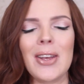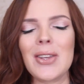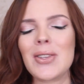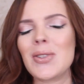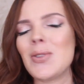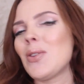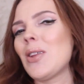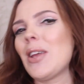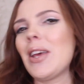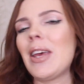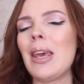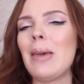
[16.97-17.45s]

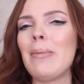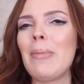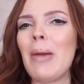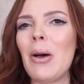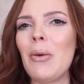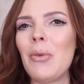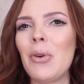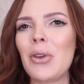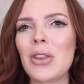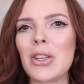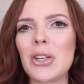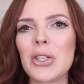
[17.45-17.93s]
So they came
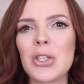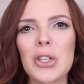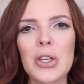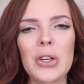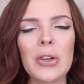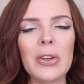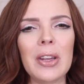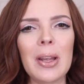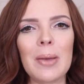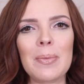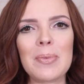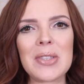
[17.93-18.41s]
out with
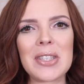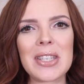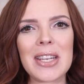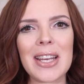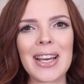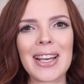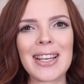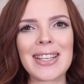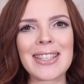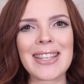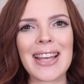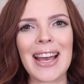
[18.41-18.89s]
two
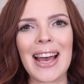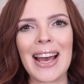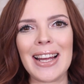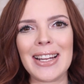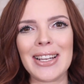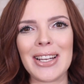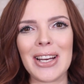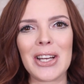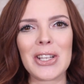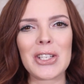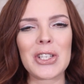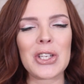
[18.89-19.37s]
lipsticks
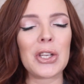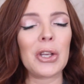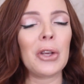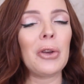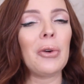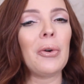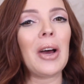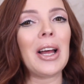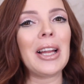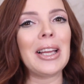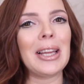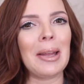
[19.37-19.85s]
and
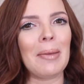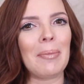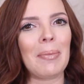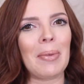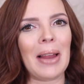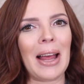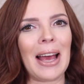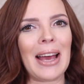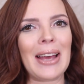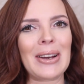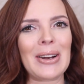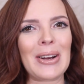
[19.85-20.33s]
two lip
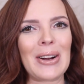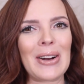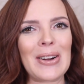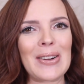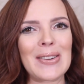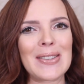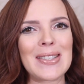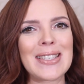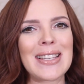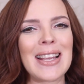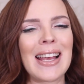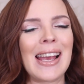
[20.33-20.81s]

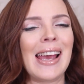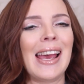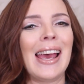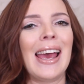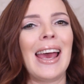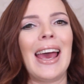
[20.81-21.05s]
liners